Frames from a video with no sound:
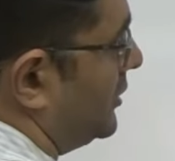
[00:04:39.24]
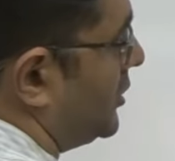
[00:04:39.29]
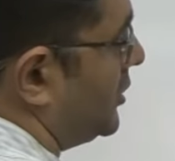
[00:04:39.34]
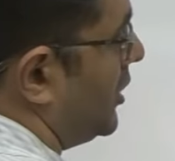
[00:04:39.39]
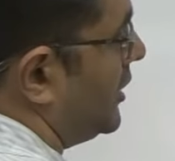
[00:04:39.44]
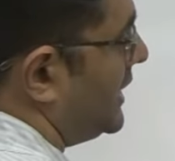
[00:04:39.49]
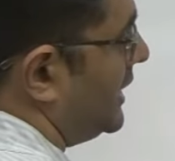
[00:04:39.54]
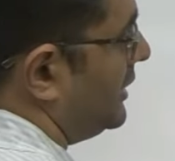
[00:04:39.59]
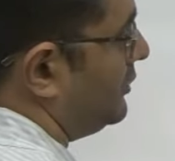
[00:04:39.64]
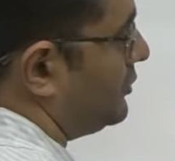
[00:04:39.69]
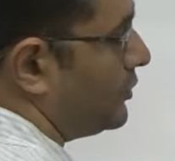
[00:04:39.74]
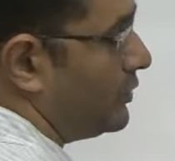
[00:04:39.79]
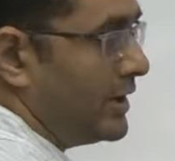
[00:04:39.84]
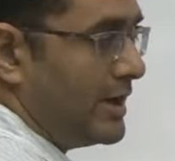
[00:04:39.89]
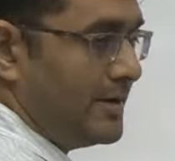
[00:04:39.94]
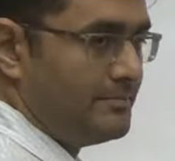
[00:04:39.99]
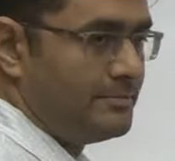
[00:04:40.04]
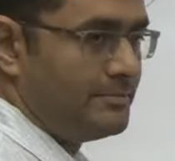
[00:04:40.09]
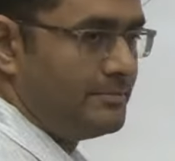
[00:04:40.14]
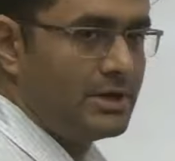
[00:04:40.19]
talking to
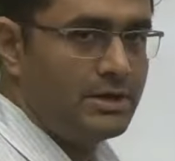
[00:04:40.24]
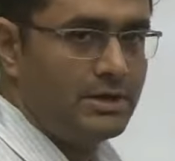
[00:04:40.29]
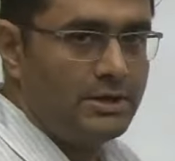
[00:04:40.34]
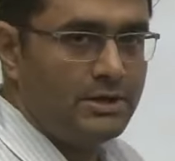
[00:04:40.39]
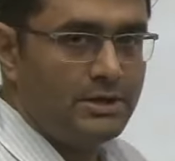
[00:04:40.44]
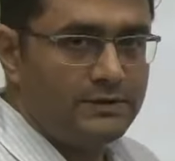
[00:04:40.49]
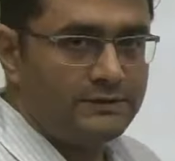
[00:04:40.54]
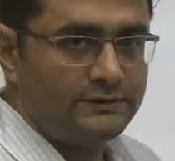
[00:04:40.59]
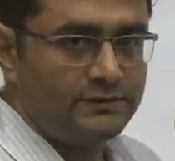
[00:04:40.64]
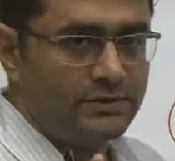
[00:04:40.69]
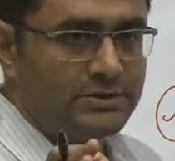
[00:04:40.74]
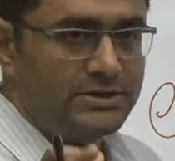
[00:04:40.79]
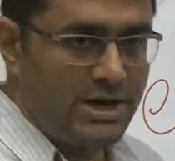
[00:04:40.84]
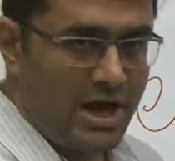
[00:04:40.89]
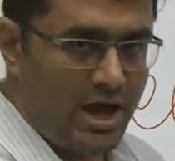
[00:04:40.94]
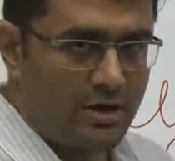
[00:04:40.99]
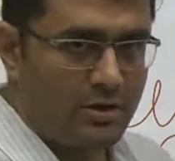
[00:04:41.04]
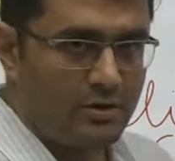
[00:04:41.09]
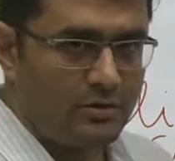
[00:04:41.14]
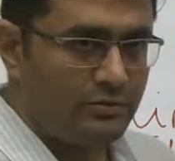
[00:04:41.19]
him. So
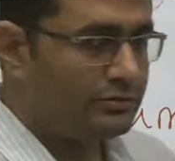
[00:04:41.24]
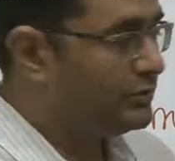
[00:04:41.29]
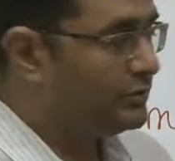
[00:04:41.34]
now